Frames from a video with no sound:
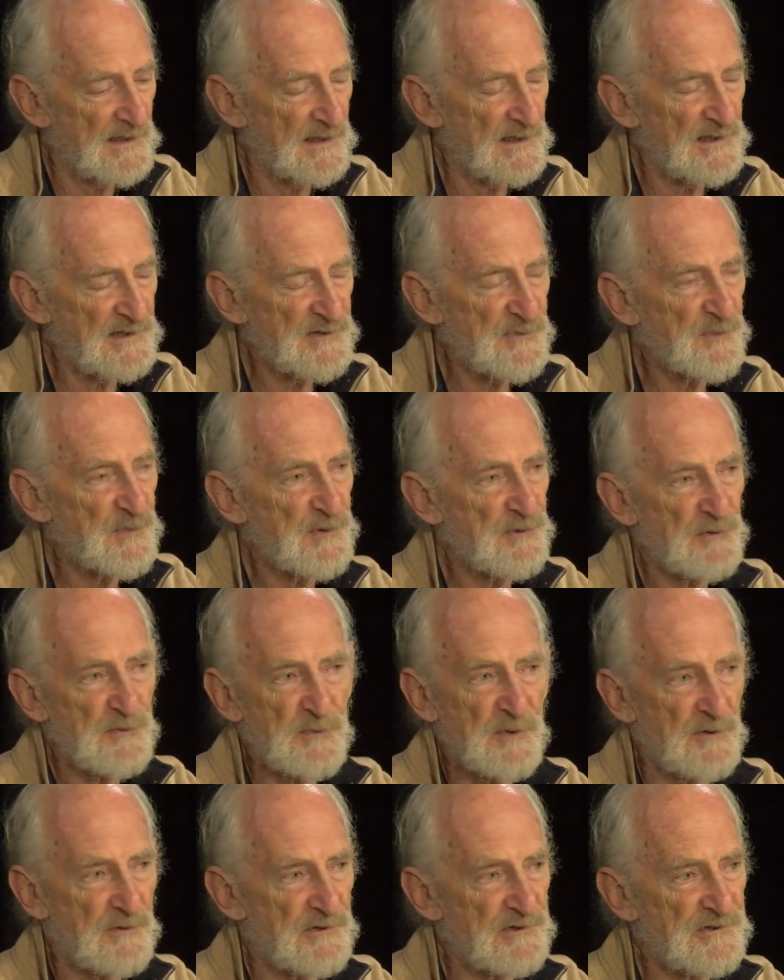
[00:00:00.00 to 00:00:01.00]
is pure
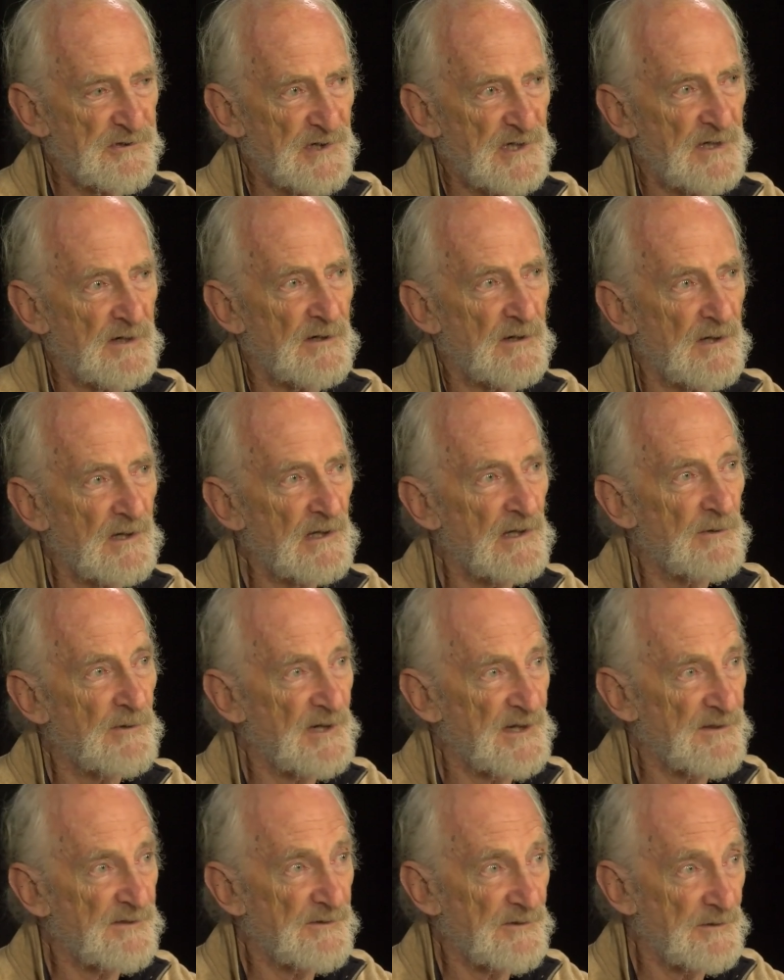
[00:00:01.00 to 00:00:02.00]
poetry all the
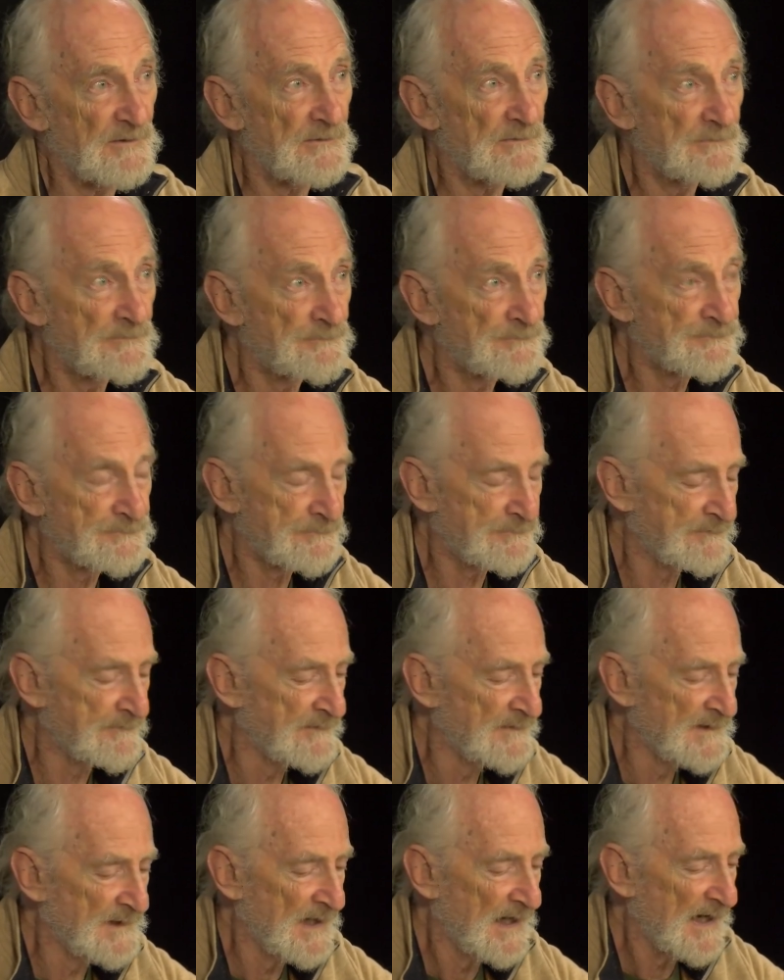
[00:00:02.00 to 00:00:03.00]
way through.
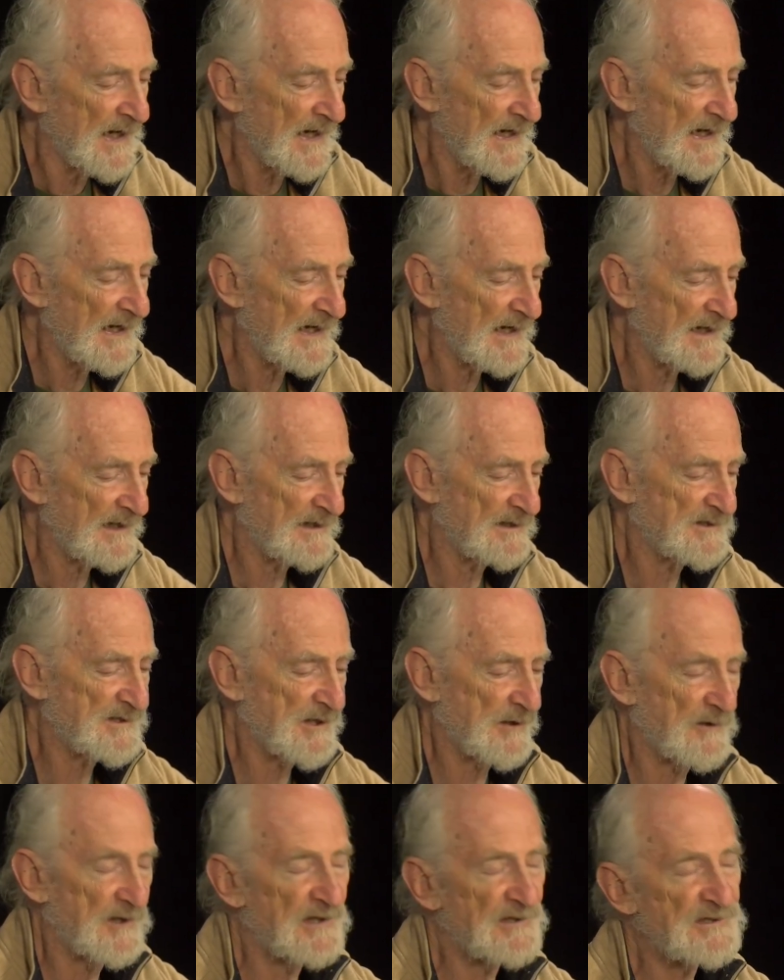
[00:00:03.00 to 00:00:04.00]
And
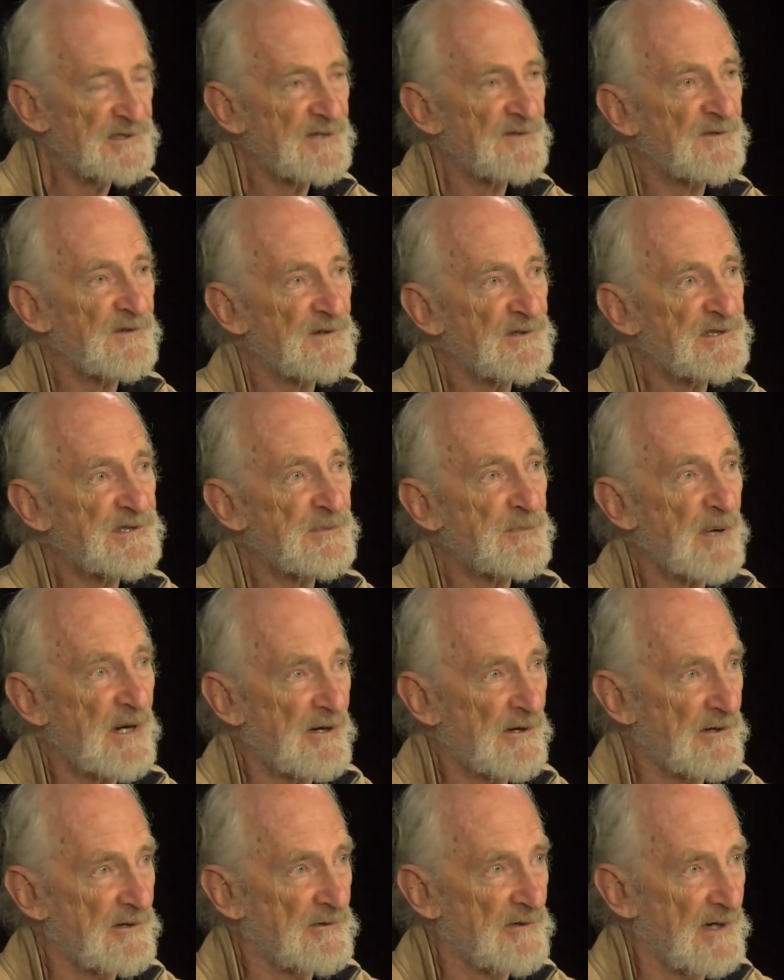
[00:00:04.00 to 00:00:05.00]
so here's the first
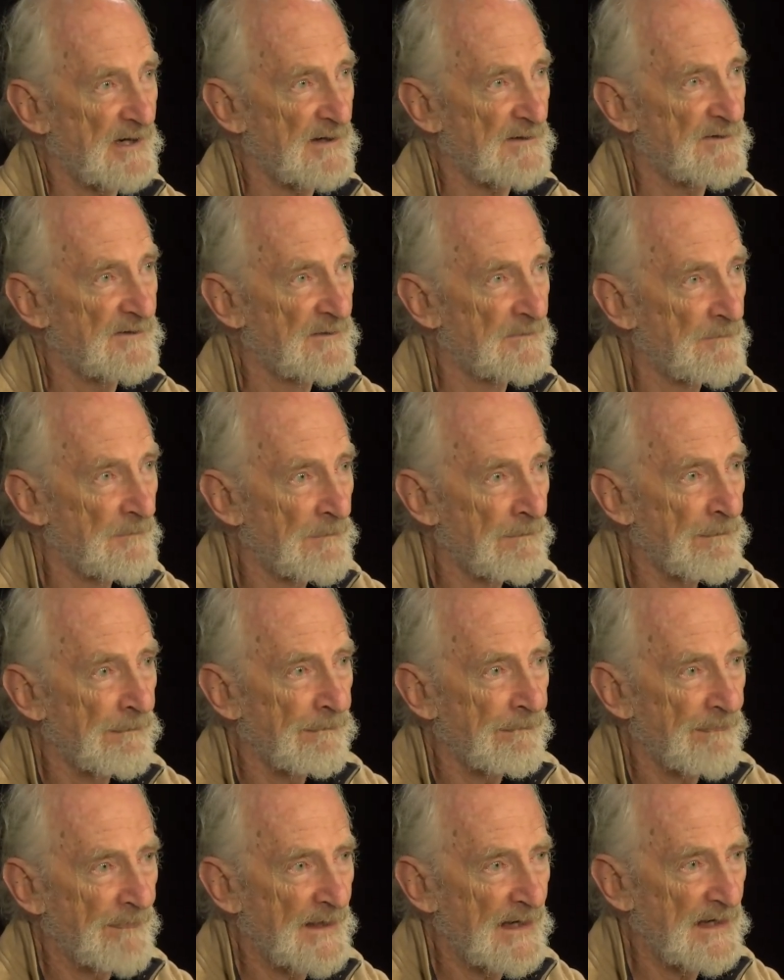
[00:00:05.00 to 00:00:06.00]
paragraph,
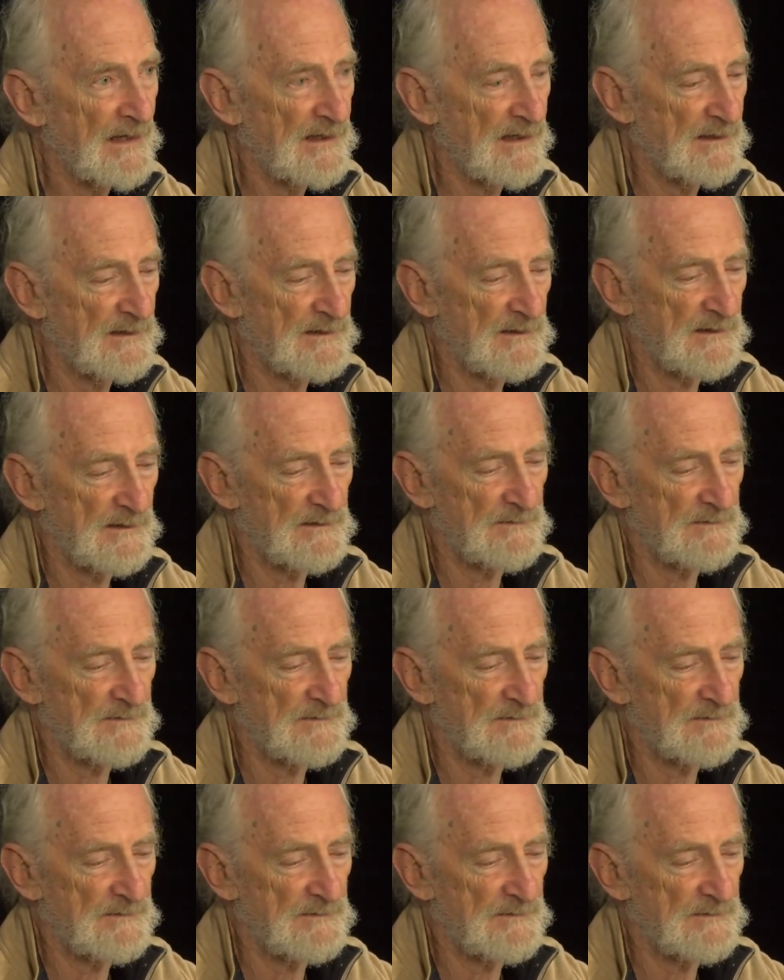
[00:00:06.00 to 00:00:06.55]
and it,